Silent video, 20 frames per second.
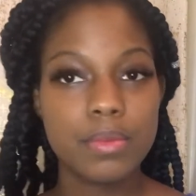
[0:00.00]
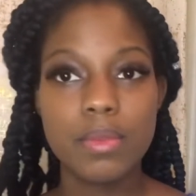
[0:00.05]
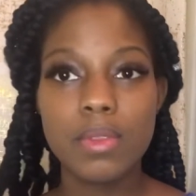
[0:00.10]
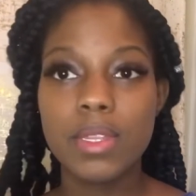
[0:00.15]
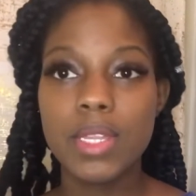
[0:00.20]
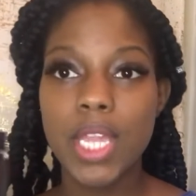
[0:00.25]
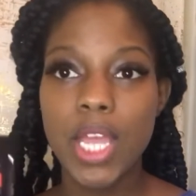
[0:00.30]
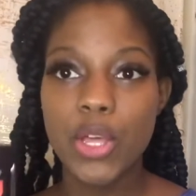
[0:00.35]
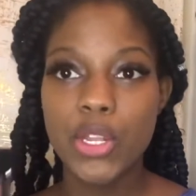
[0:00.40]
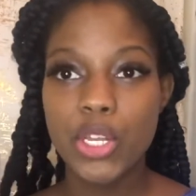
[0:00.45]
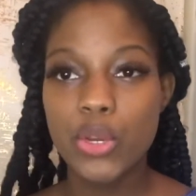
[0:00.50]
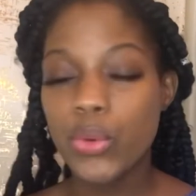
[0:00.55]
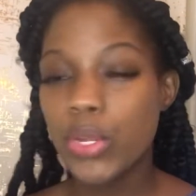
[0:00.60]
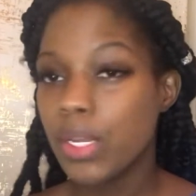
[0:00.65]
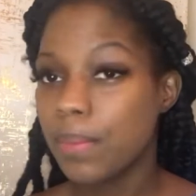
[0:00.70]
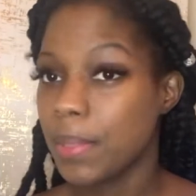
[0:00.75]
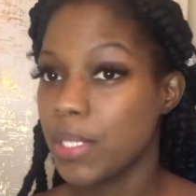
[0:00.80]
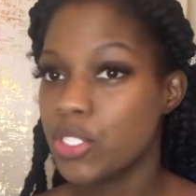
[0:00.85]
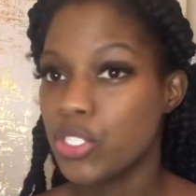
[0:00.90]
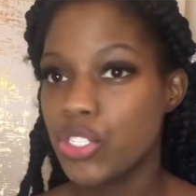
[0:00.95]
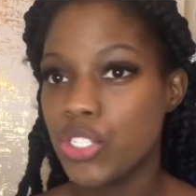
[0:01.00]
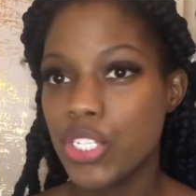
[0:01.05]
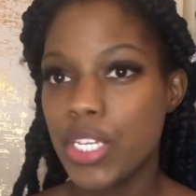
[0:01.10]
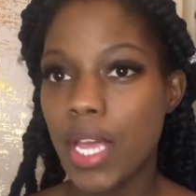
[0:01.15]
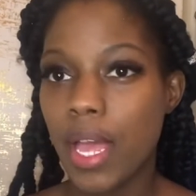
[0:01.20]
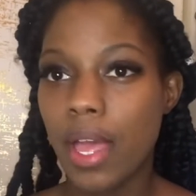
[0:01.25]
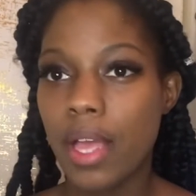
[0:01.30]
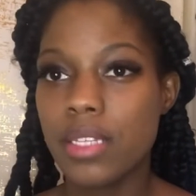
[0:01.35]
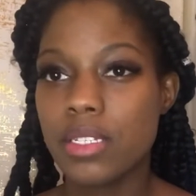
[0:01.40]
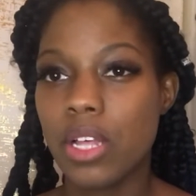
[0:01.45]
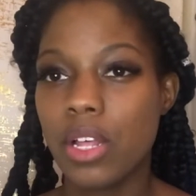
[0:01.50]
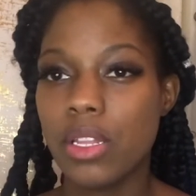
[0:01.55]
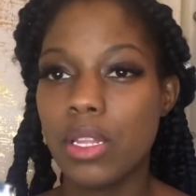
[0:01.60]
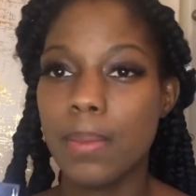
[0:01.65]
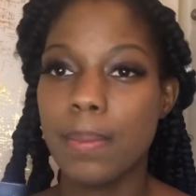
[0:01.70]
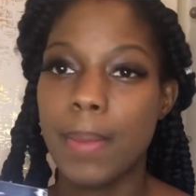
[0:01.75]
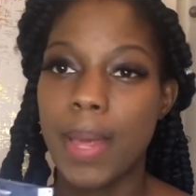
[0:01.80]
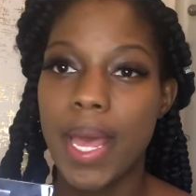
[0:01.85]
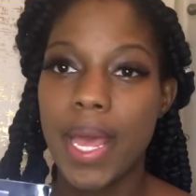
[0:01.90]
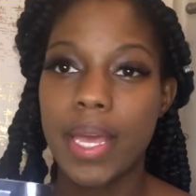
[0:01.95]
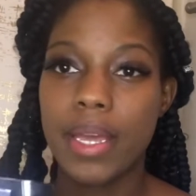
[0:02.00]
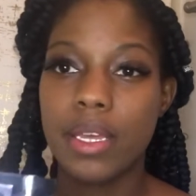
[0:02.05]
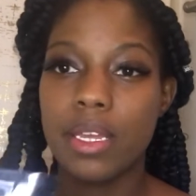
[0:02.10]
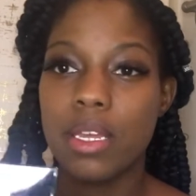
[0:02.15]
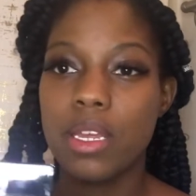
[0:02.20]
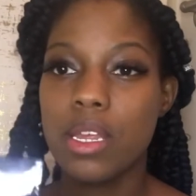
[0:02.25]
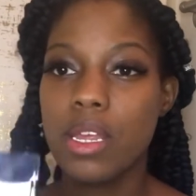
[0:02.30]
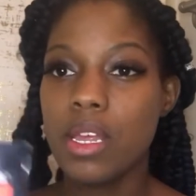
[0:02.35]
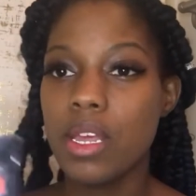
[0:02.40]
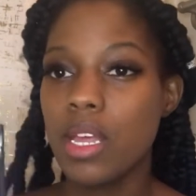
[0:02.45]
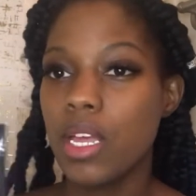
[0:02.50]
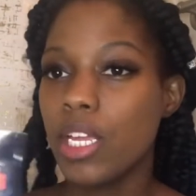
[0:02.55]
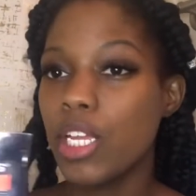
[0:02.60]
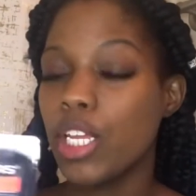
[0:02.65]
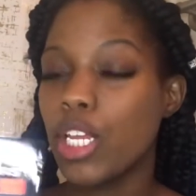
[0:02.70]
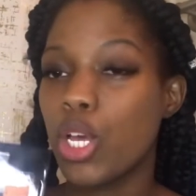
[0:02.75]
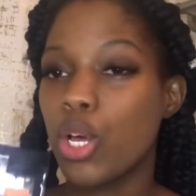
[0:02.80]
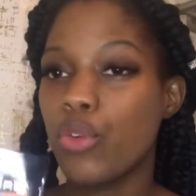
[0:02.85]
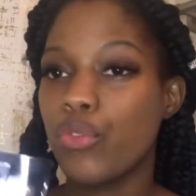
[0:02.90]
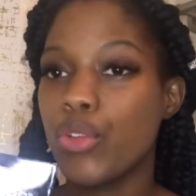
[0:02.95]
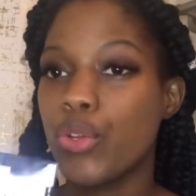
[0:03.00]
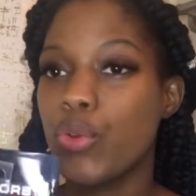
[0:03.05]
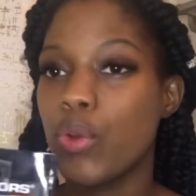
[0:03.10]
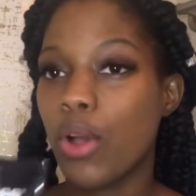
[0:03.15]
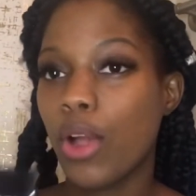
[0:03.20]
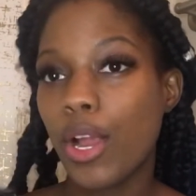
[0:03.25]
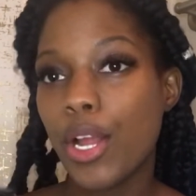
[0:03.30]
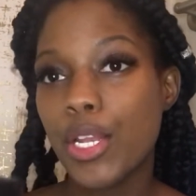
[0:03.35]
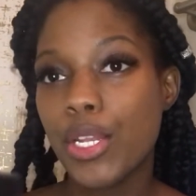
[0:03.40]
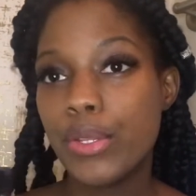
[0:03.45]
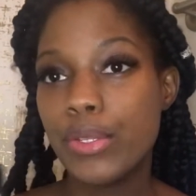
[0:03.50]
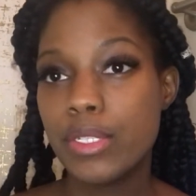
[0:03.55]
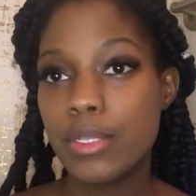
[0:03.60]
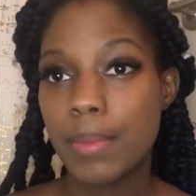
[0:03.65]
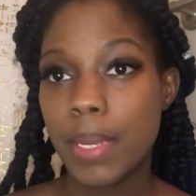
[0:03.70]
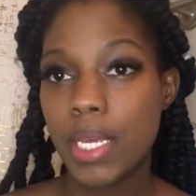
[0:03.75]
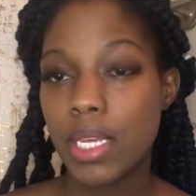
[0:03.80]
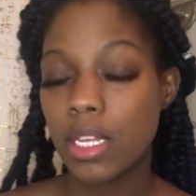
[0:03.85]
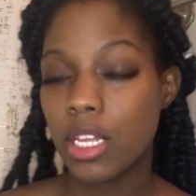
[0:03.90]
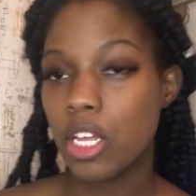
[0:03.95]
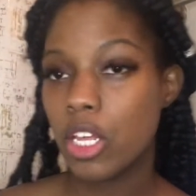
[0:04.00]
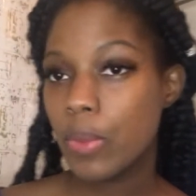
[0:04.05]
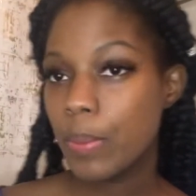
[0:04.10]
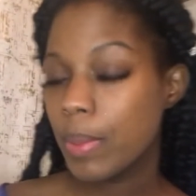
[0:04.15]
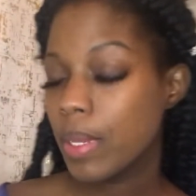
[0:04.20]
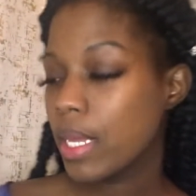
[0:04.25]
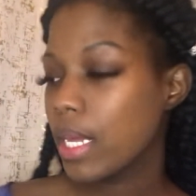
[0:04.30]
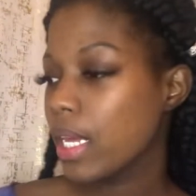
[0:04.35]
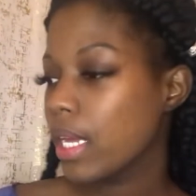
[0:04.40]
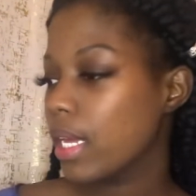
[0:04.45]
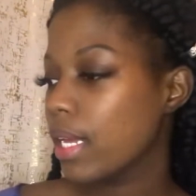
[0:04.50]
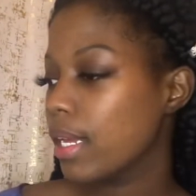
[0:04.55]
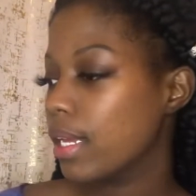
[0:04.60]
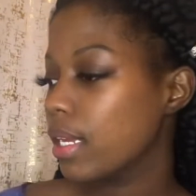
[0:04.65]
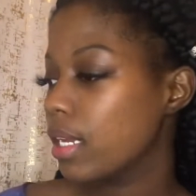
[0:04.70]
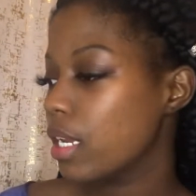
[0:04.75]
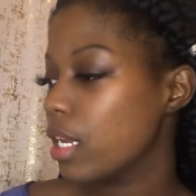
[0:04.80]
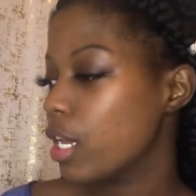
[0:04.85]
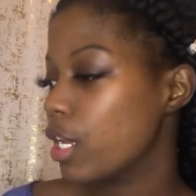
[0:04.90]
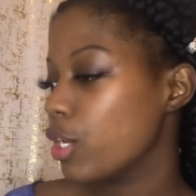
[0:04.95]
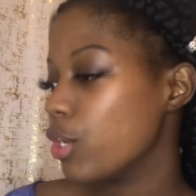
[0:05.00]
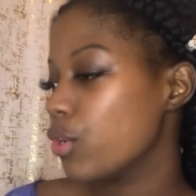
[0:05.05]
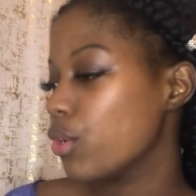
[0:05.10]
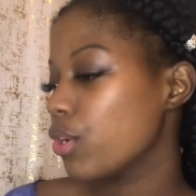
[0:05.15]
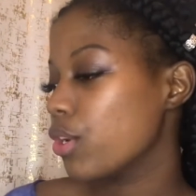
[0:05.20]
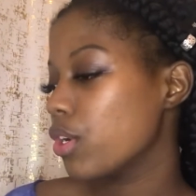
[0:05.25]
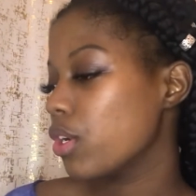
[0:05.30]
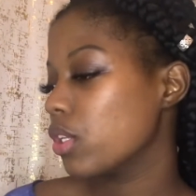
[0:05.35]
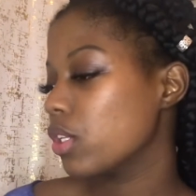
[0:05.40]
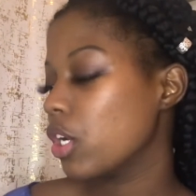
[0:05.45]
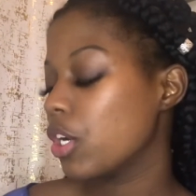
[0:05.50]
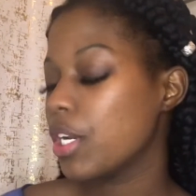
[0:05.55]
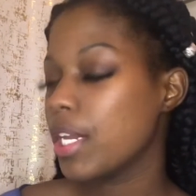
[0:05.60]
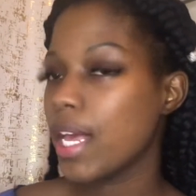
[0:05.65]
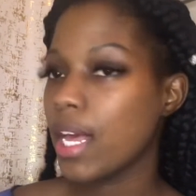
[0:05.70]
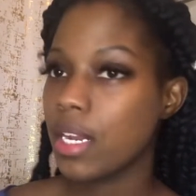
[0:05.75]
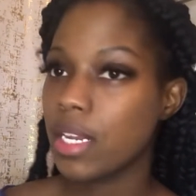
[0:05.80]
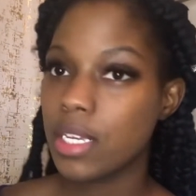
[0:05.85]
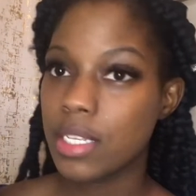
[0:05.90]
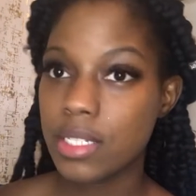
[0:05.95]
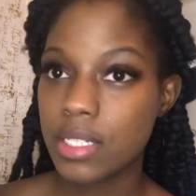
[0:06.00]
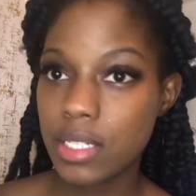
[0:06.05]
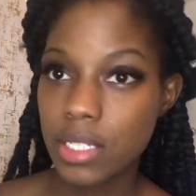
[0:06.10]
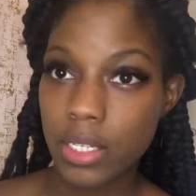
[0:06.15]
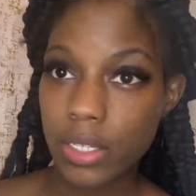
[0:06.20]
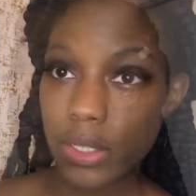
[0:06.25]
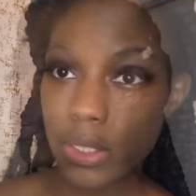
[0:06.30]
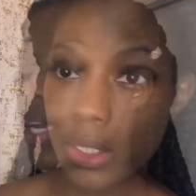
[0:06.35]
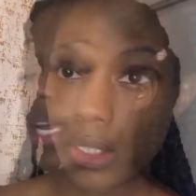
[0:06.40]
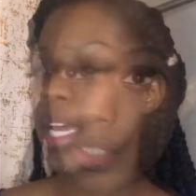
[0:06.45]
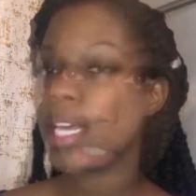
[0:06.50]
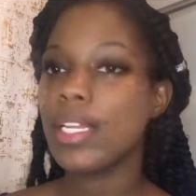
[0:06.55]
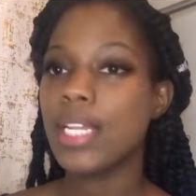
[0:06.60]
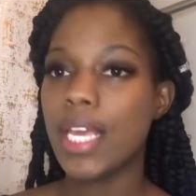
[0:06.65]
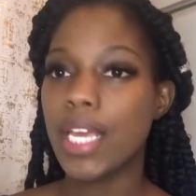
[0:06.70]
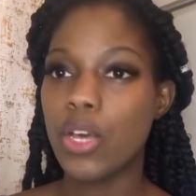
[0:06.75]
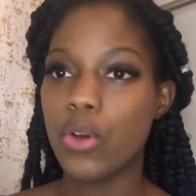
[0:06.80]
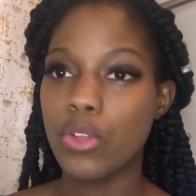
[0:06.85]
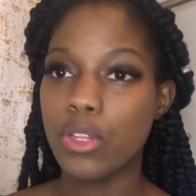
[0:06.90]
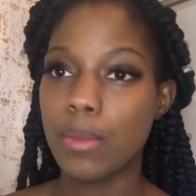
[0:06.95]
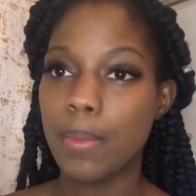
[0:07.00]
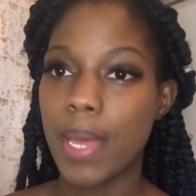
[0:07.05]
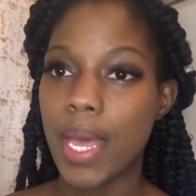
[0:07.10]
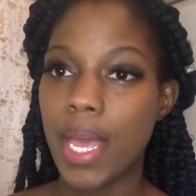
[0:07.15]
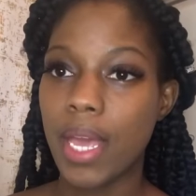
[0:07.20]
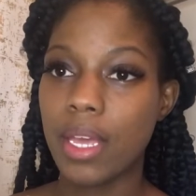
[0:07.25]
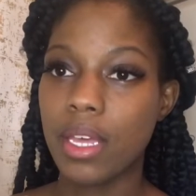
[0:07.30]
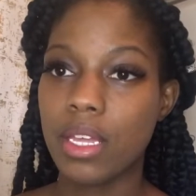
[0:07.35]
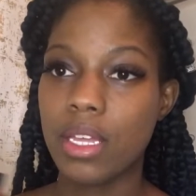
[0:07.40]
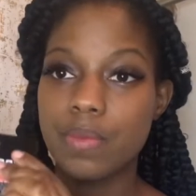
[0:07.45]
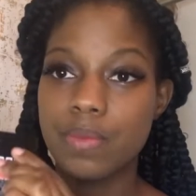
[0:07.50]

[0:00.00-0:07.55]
Now I do want to mention to you guys on the back, if you are new to makeup and you're learning how to conceal, like go on the back